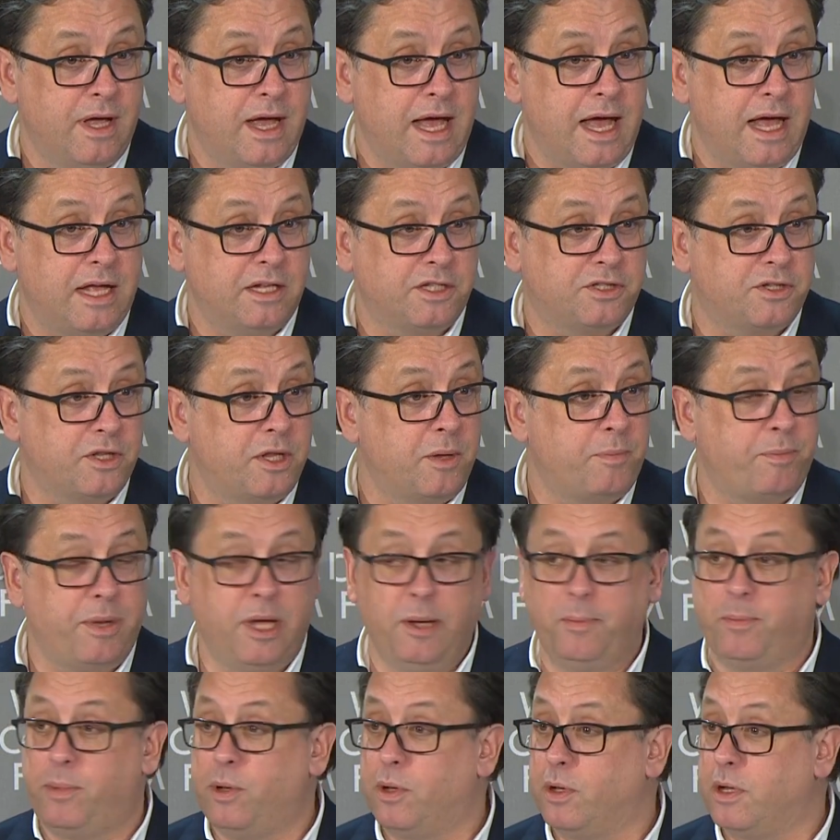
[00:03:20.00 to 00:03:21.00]
and so that
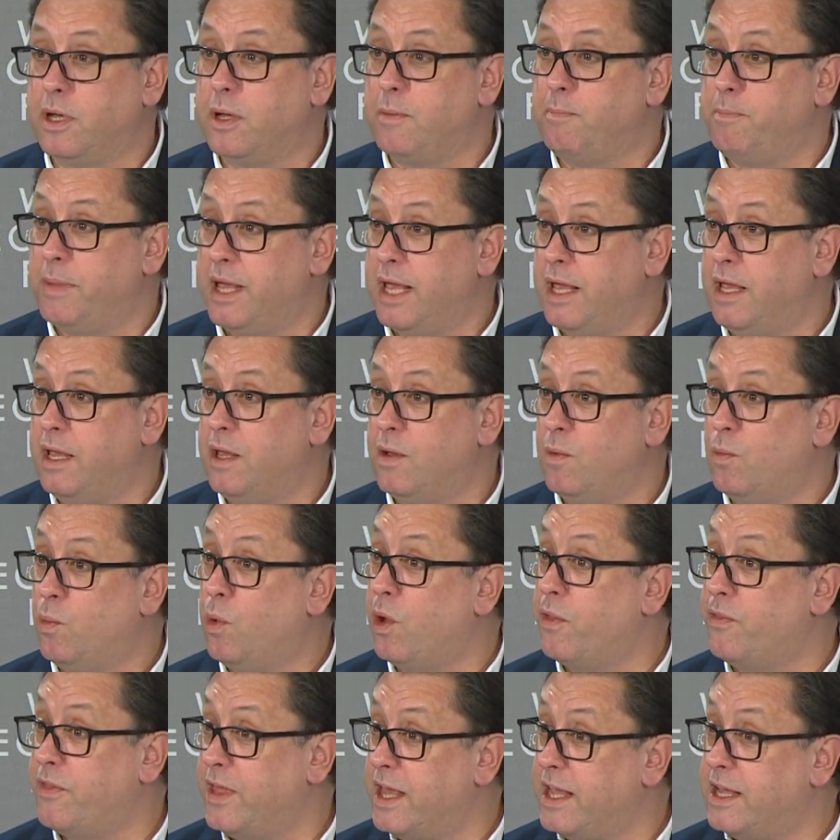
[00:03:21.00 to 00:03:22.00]
people can be
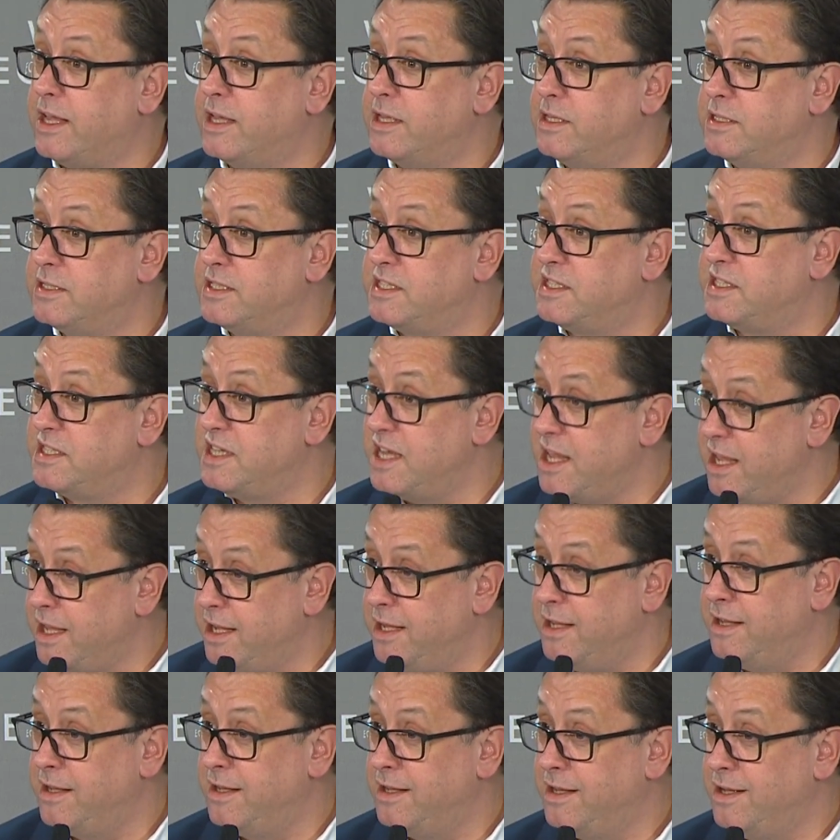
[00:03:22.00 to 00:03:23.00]
what they can
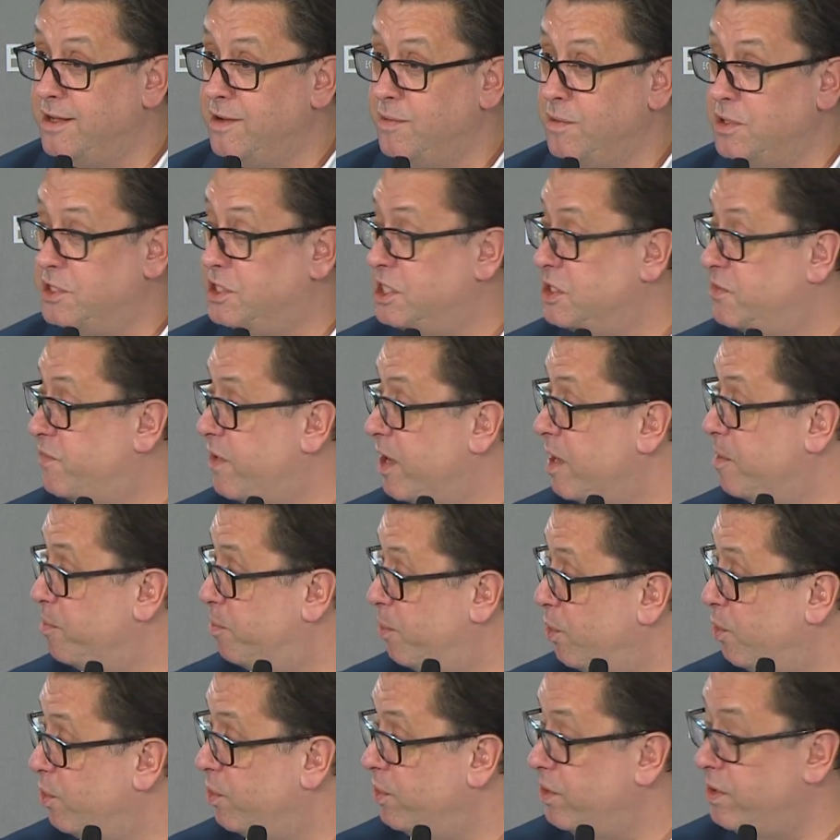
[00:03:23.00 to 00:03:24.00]
see, which is very
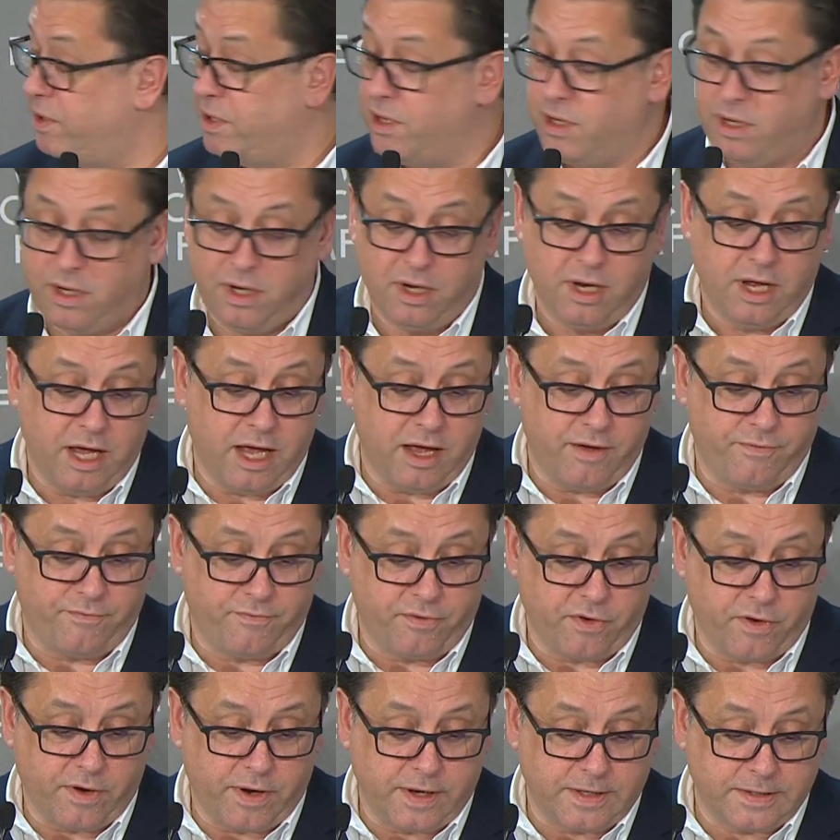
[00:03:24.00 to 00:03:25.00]
important
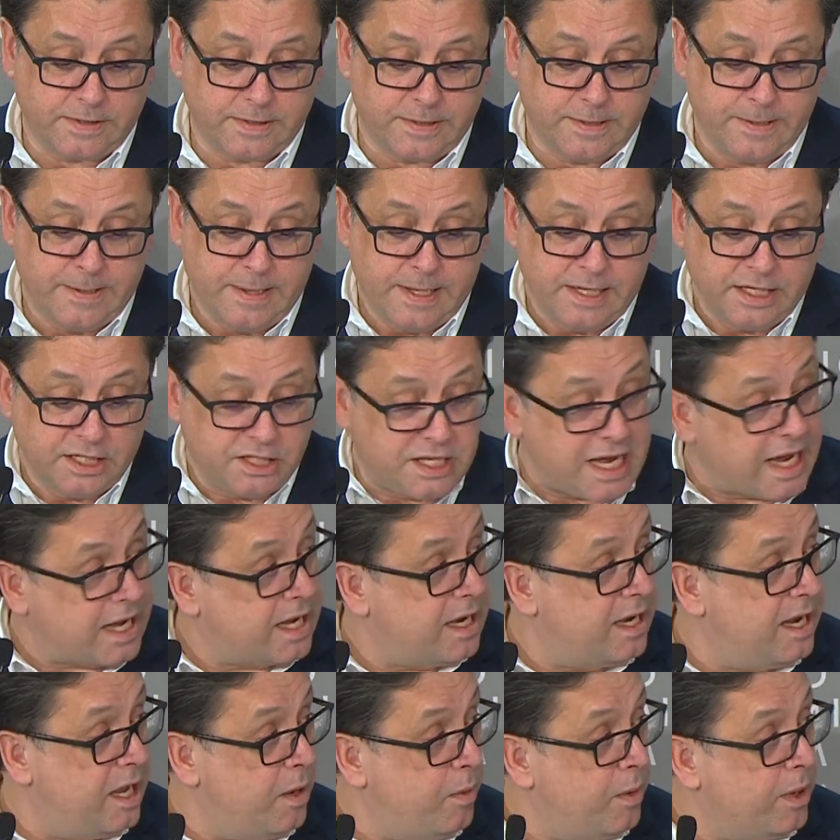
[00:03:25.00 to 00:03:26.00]
for us.
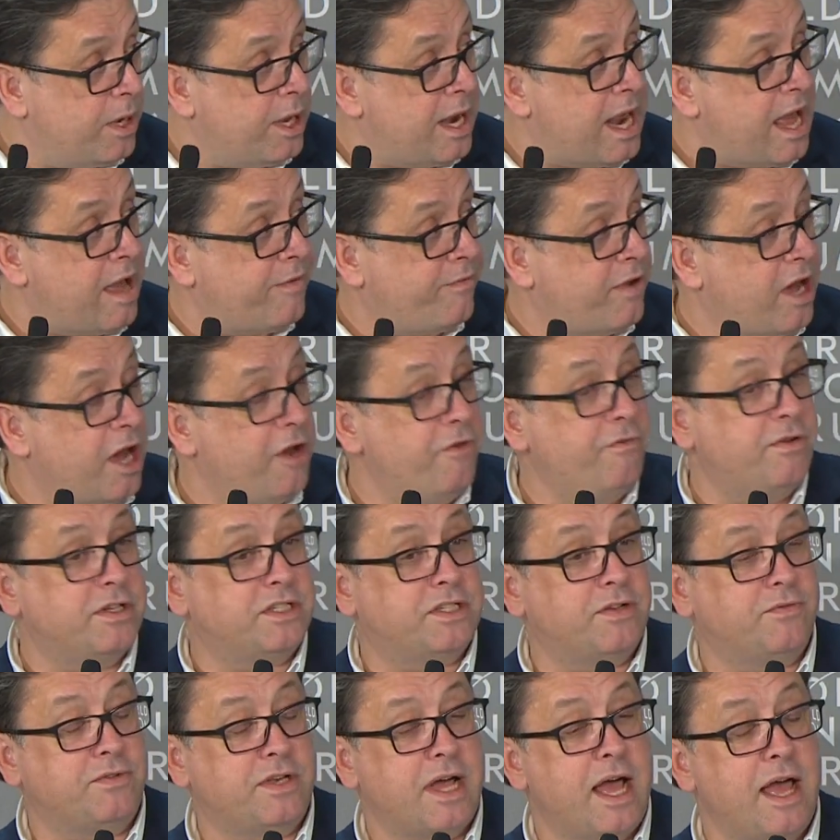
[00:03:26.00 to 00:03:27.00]
Secondly, we're going to have
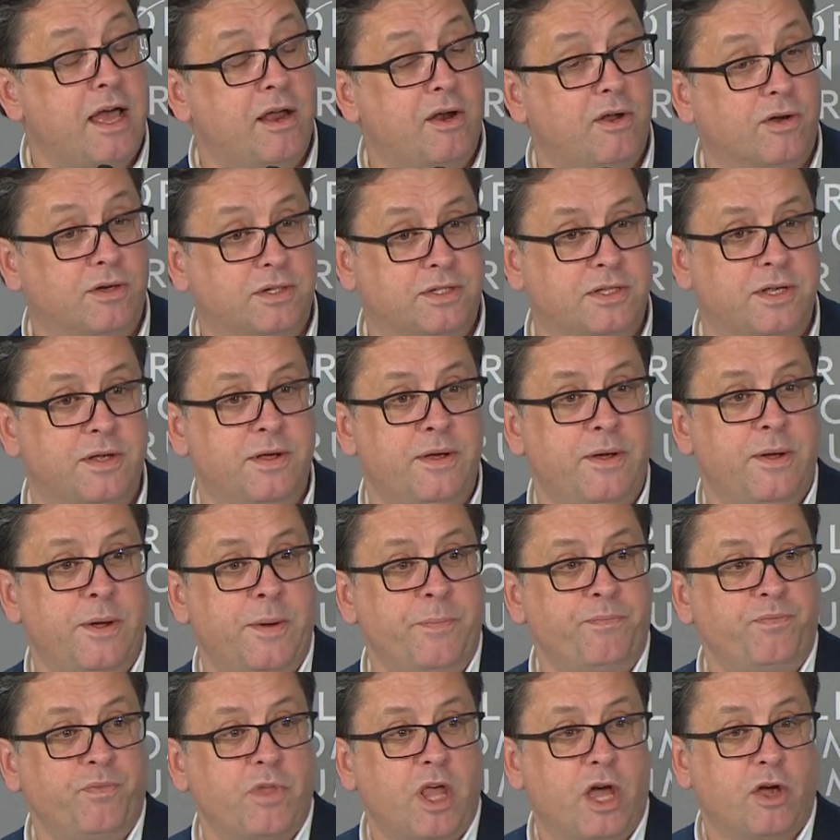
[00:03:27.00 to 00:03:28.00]
hundreds of dialogues
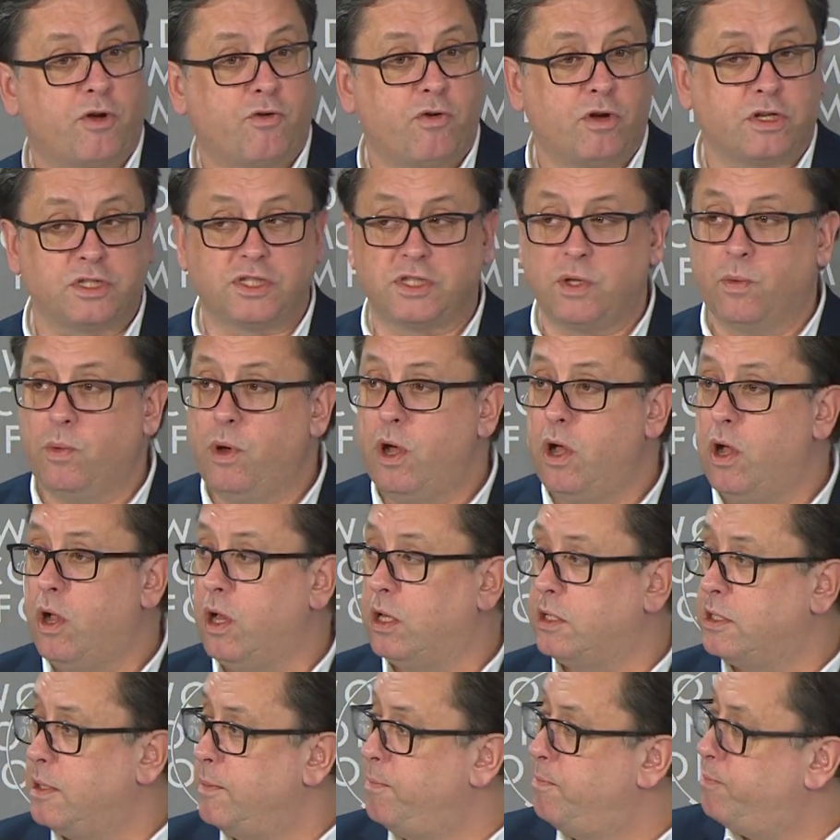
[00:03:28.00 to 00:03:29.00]
across the
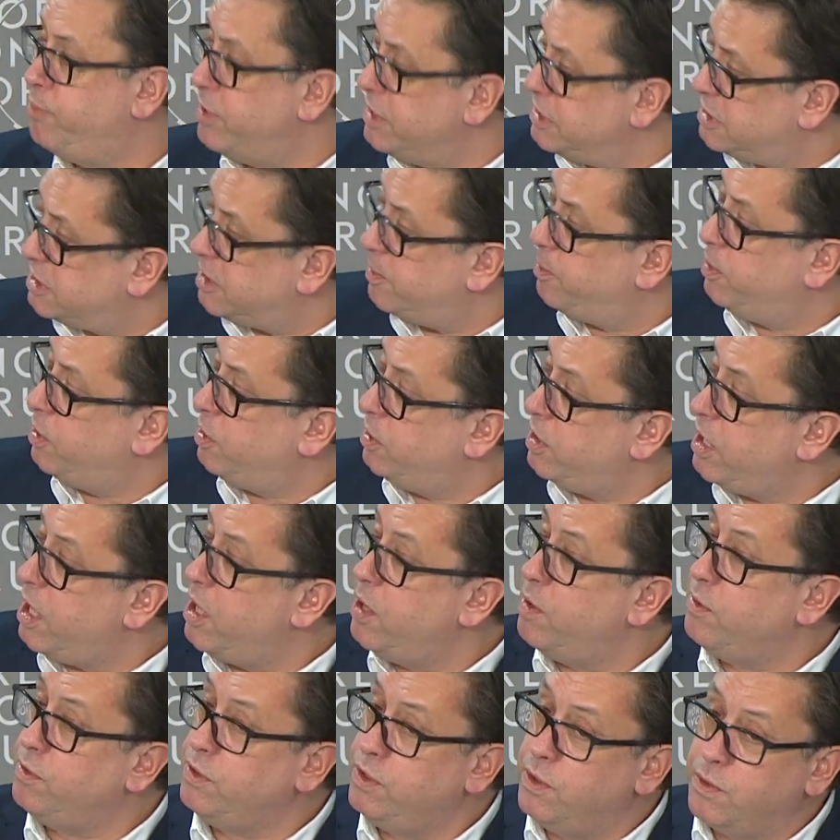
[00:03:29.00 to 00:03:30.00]
world, in principle
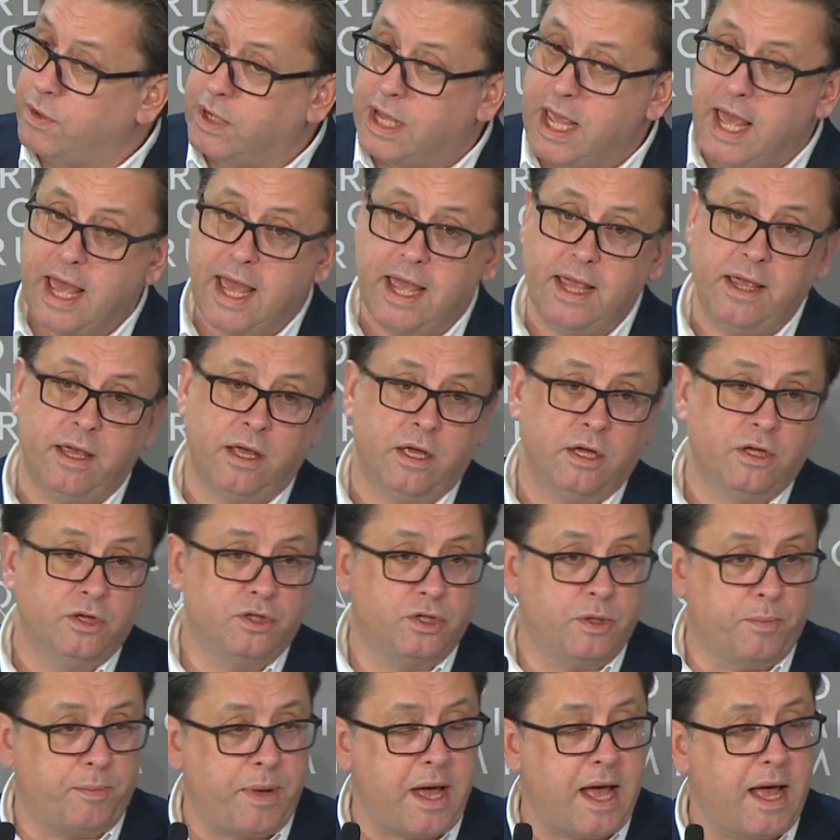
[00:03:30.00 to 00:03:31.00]
though, UK,
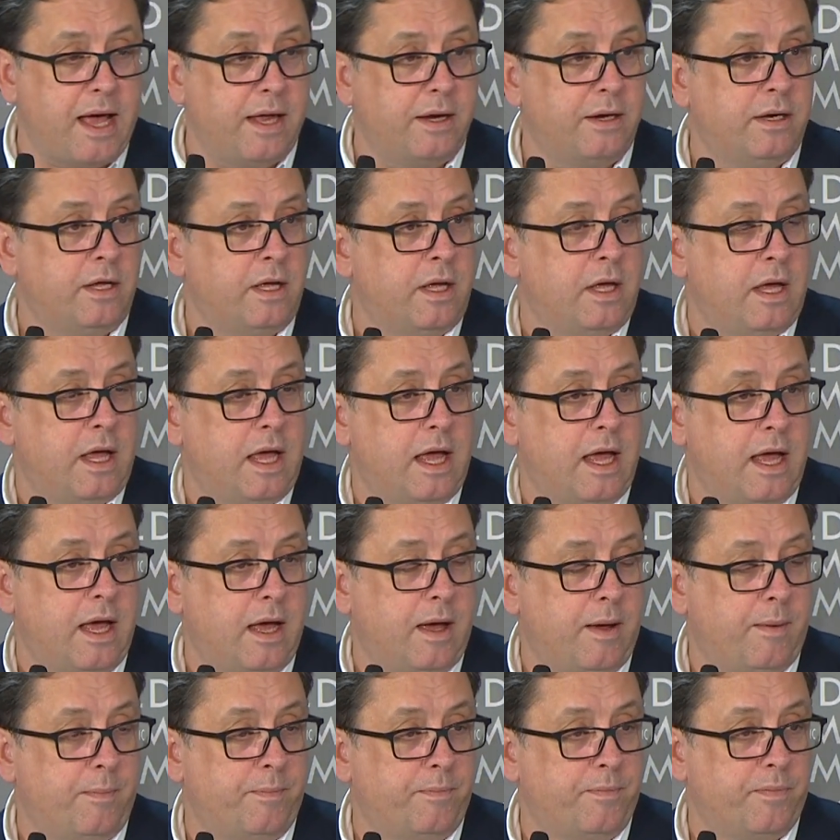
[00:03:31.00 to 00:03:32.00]
Japan,
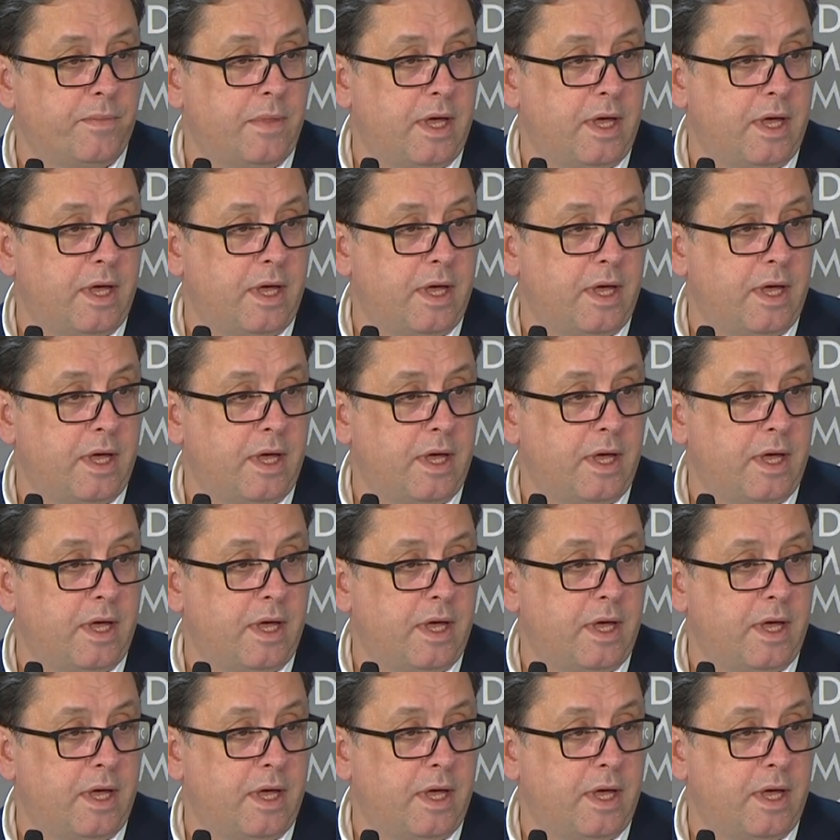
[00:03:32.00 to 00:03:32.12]
UK,